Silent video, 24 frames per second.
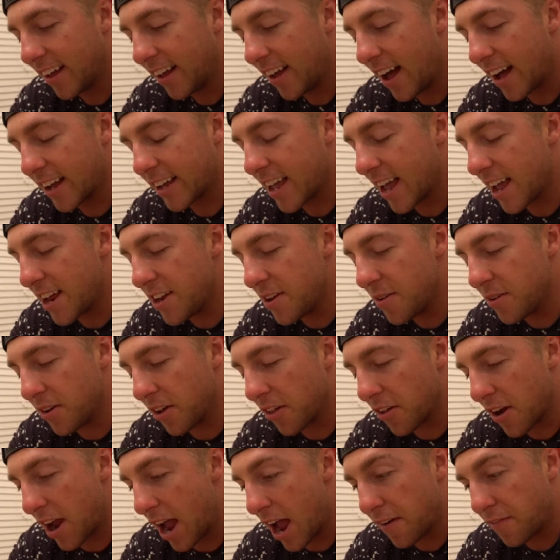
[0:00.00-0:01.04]
I can't do
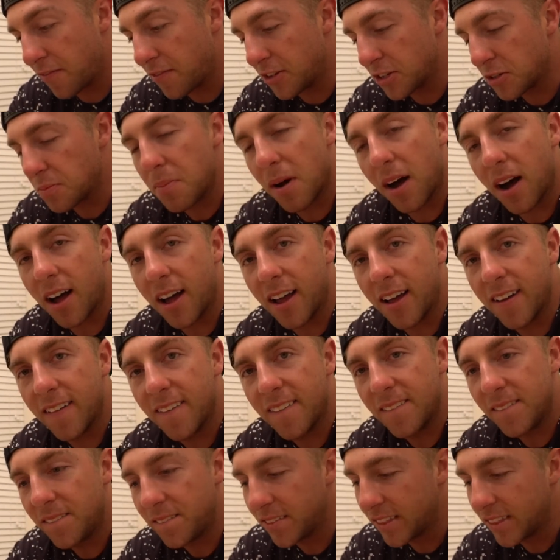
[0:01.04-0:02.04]
another half of this pie